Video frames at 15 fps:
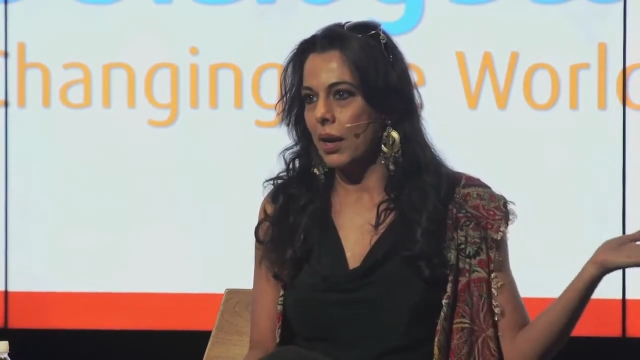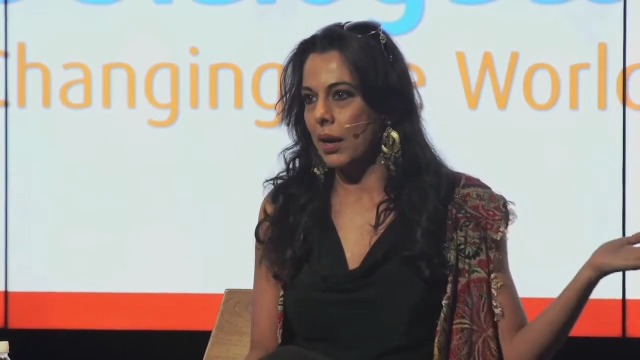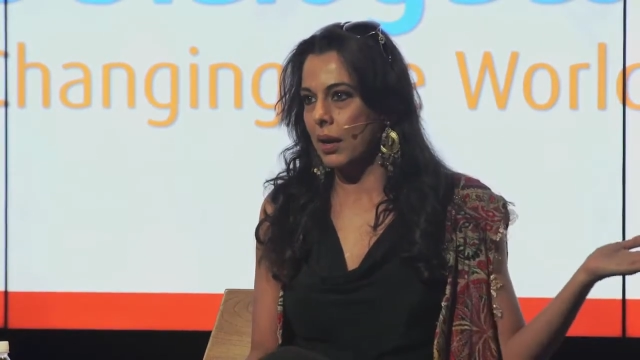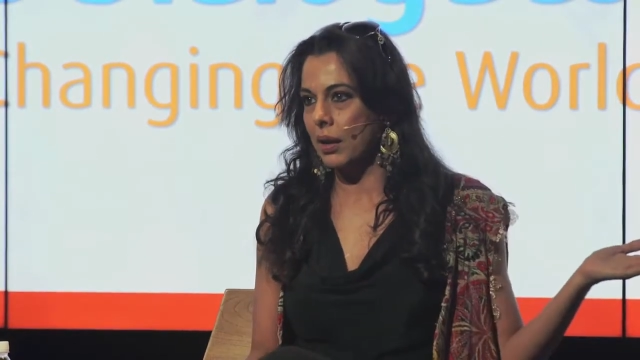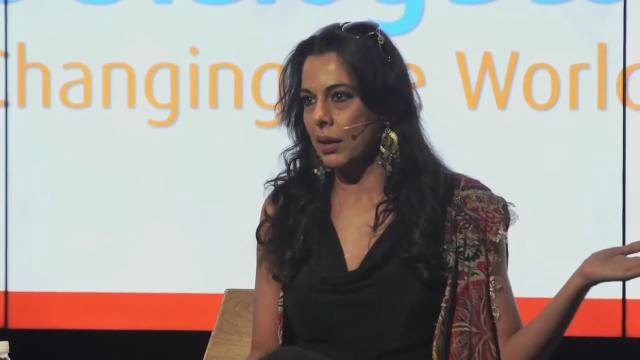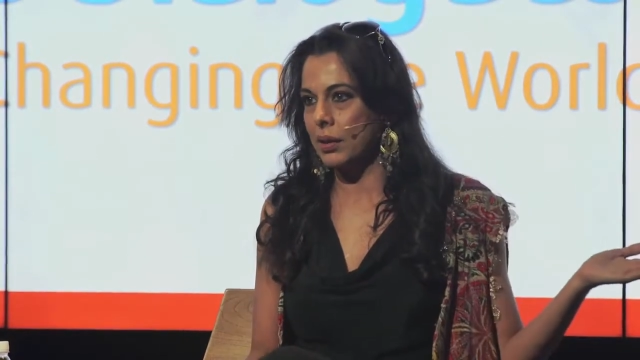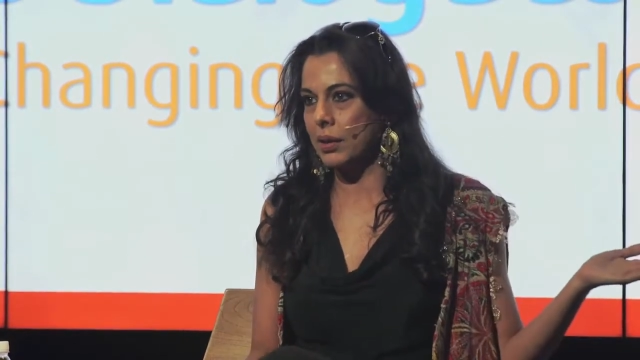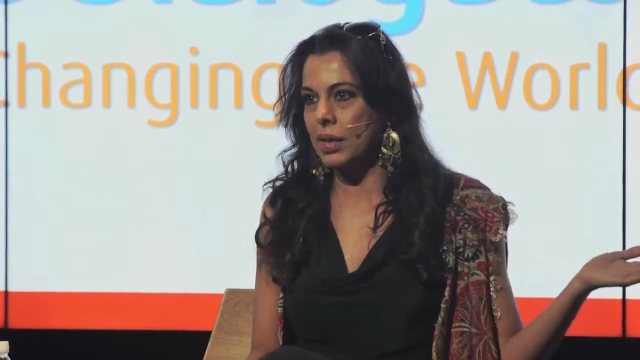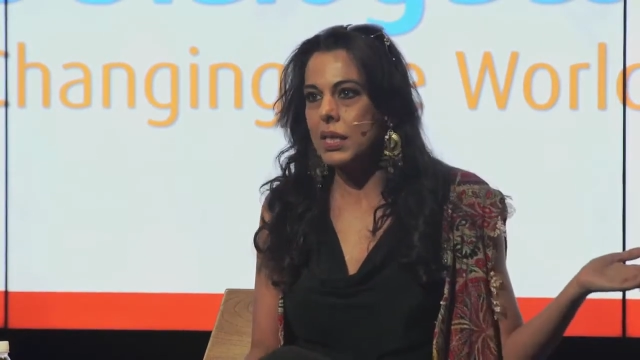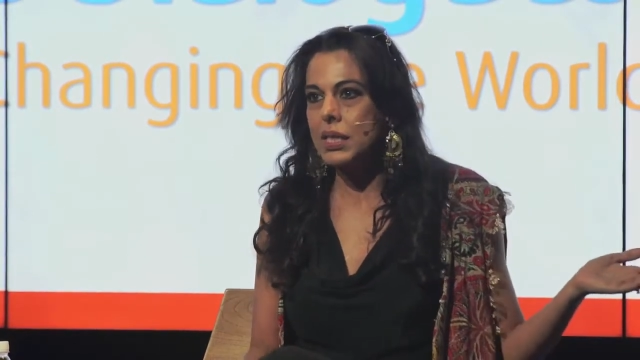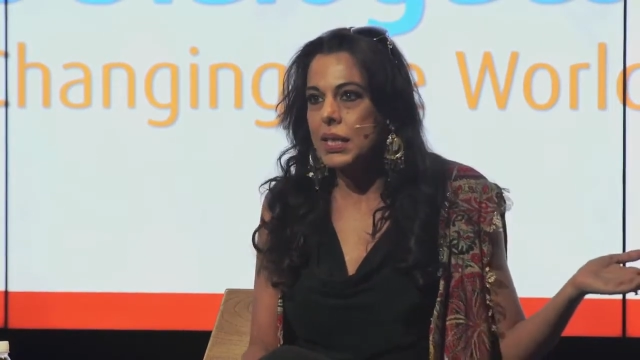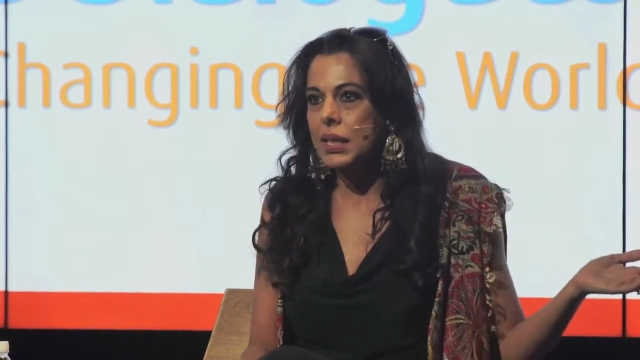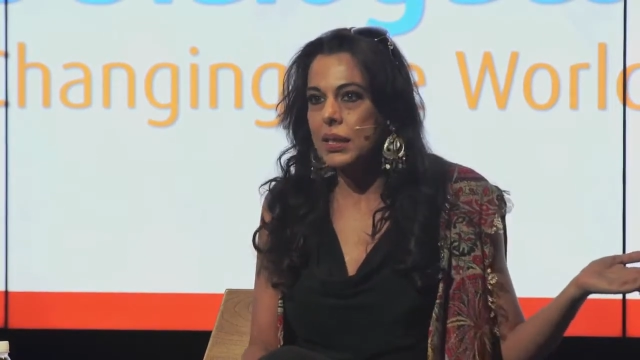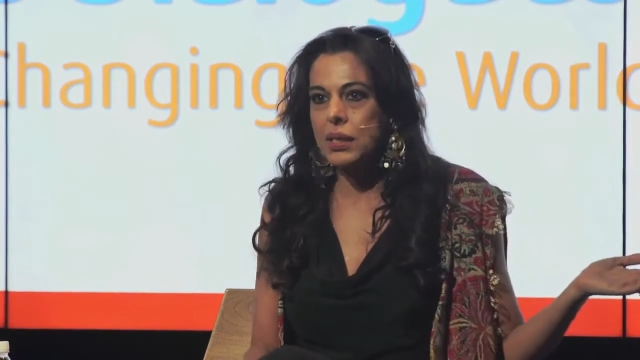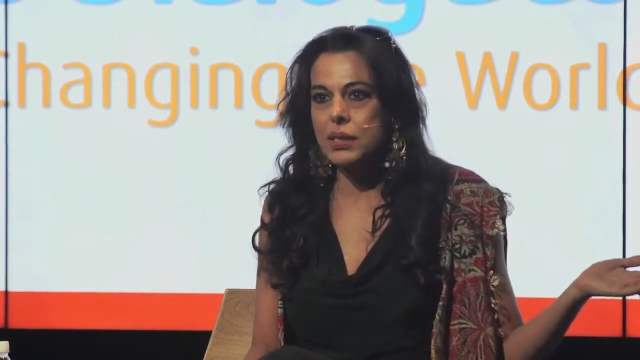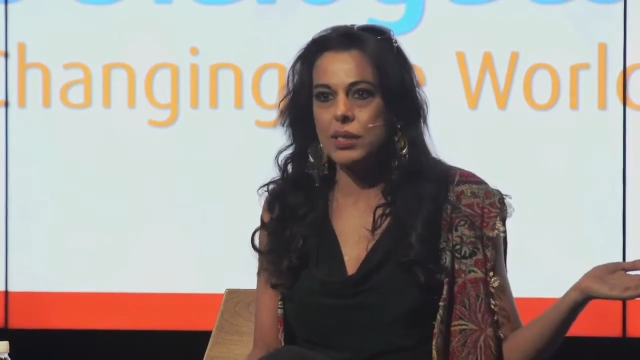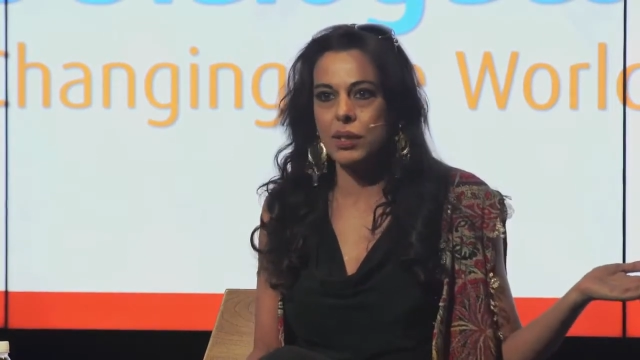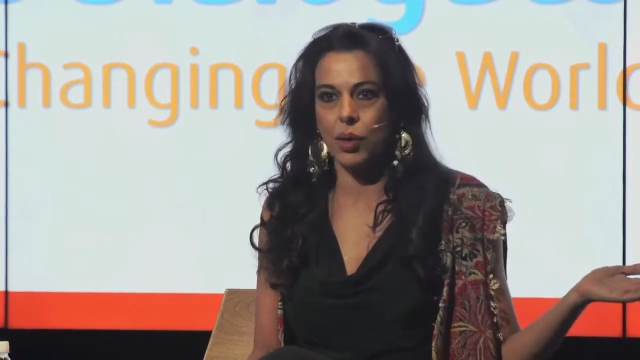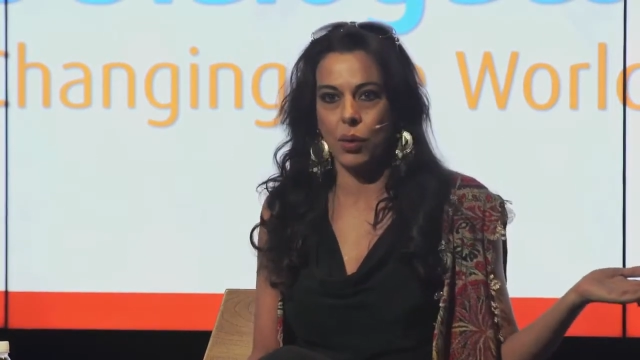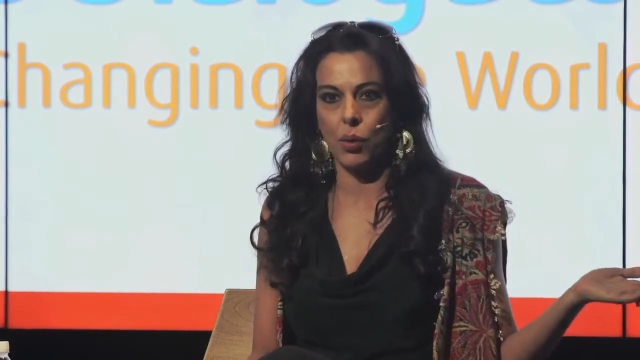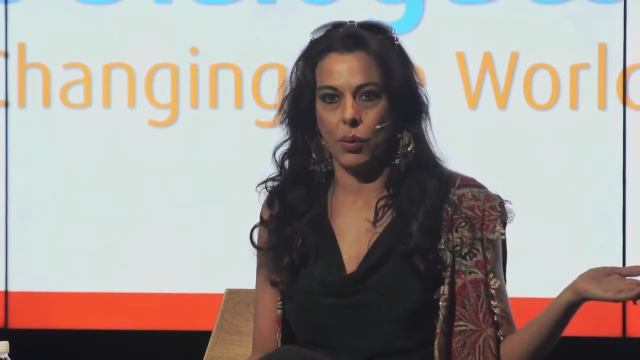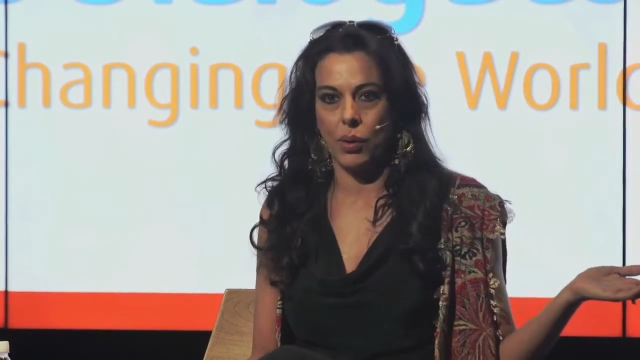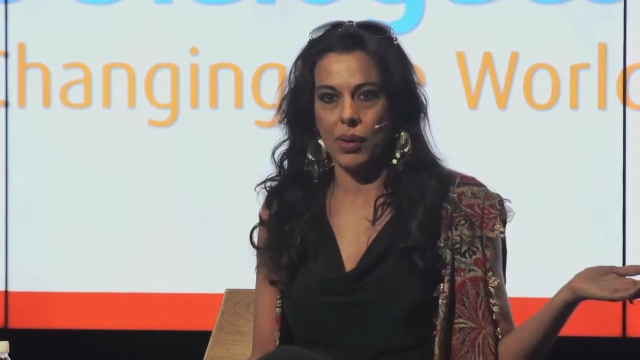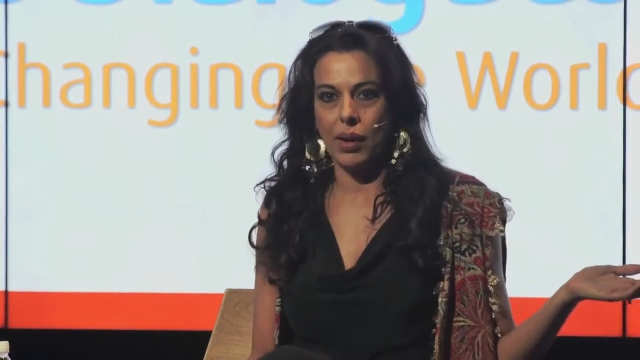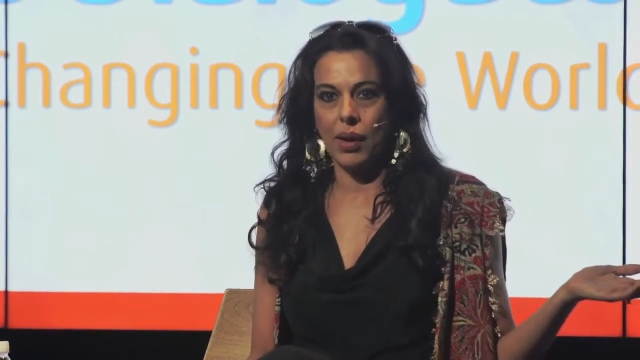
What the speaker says: 30 years ago.